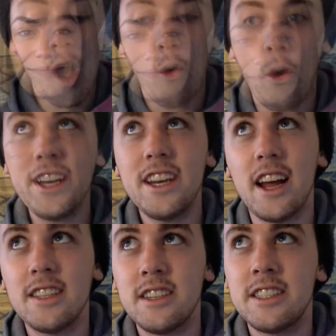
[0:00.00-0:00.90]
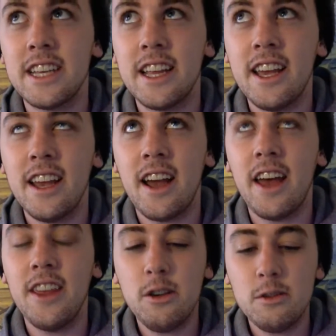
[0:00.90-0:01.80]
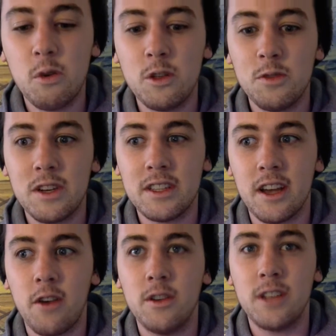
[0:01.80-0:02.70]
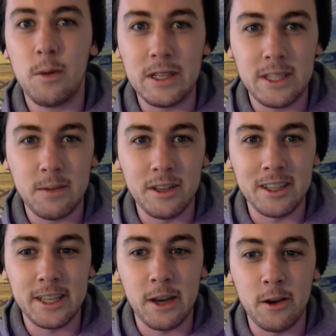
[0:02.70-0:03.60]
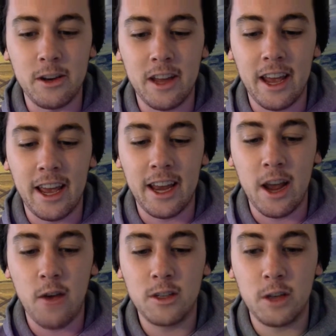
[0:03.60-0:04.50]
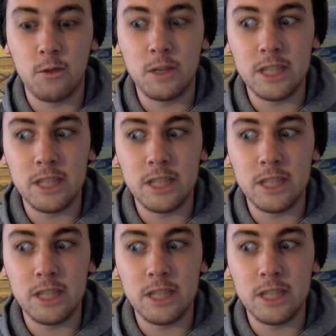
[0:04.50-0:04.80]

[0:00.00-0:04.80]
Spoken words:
Why did I start sailing? I think it was mostly because I always saw my siblings out, and I always got really